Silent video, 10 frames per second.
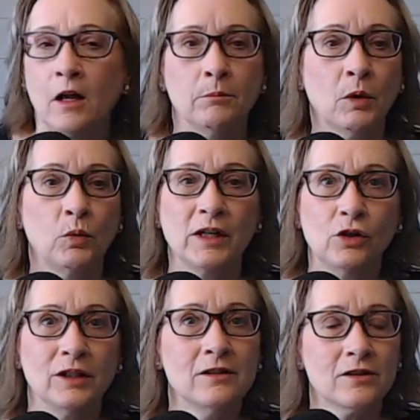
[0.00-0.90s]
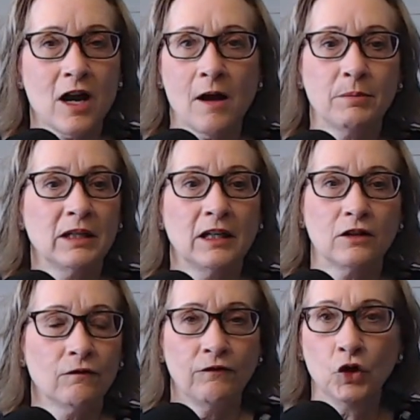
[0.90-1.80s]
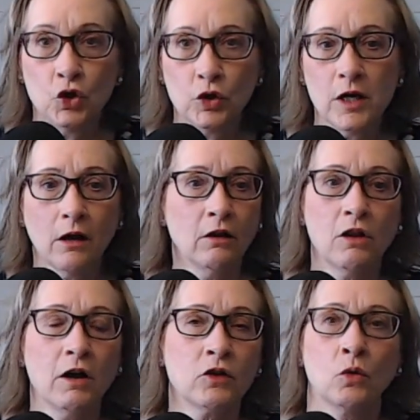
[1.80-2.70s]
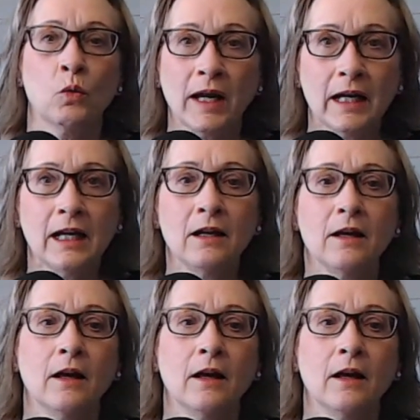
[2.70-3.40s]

but we couldn't stop and get food along the way.